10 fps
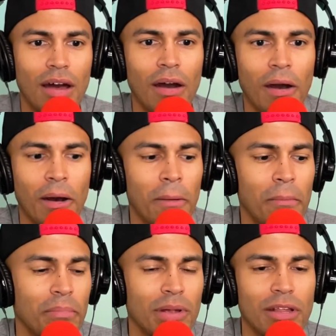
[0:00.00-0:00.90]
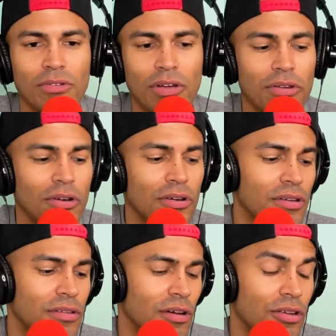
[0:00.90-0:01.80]
But he was
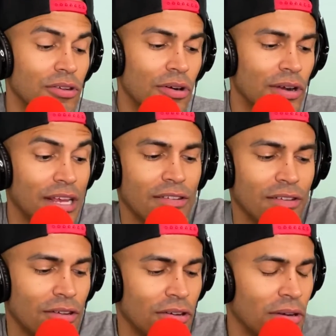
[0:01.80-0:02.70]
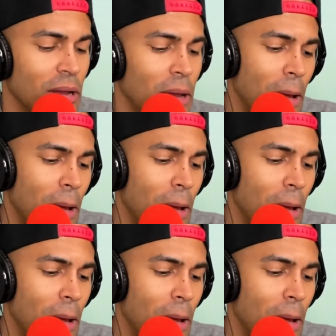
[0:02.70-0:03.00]
Honduran. He is Honduran.